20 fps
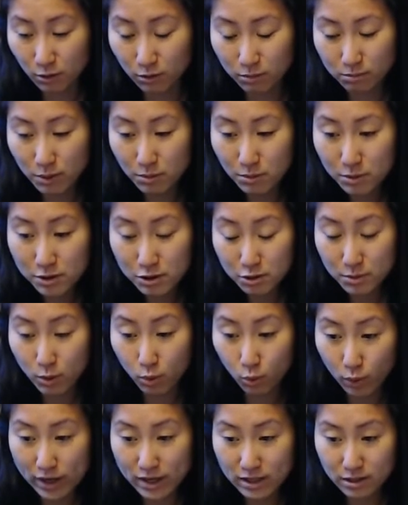should be
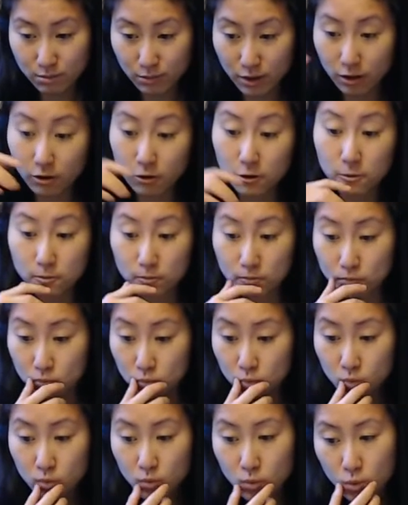way smaller.
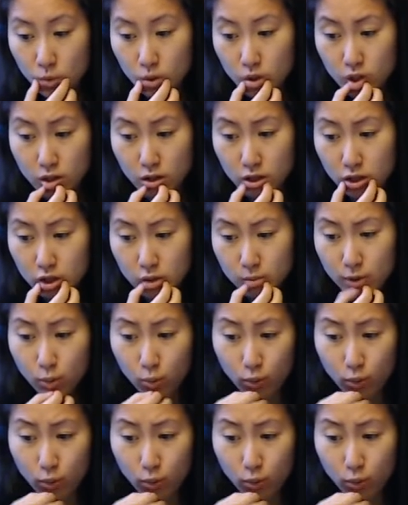He should be way